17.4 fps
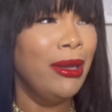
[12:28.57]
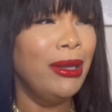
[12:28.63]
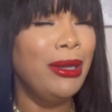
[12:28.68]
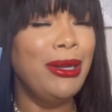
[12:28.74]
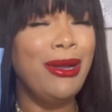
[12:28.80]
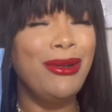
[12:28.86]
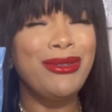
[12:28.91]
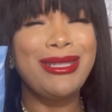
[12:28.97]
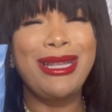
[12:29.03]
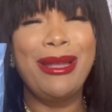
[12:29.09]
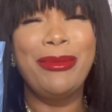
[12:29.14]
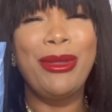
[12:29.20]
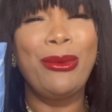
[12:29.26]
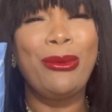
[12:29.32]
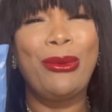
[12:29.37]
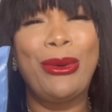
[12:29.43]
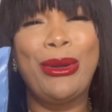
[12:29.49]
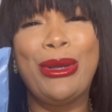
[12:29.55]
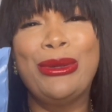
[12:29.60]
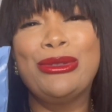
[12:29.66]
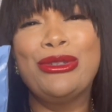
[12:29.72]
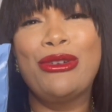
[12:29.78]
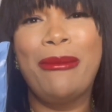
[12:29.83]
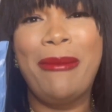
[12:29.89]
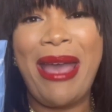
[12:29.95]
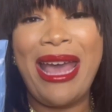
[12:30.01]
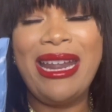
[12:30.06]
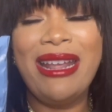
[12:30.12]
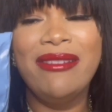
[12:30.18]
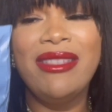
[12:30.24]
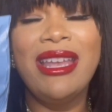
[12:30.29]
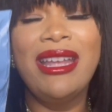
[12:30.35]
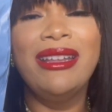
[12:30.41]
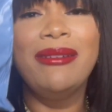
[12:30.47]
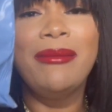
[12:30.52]
you know, something real dramatic,
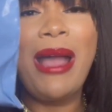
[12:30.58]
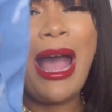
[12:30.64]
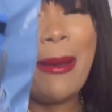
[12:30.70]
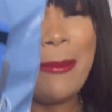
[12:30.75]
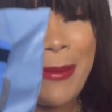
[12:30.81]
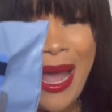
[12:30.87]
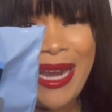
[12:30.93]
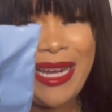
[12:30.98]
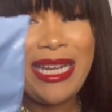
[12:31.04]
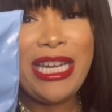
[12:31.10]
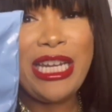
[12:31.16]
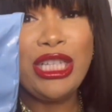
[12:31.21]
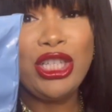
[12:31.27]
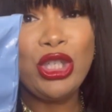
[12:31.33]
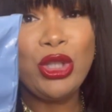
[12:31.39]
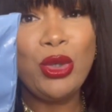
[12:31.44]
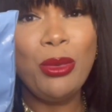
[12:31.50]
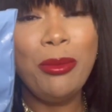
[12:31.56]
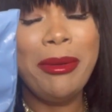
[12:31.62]
then I might need two,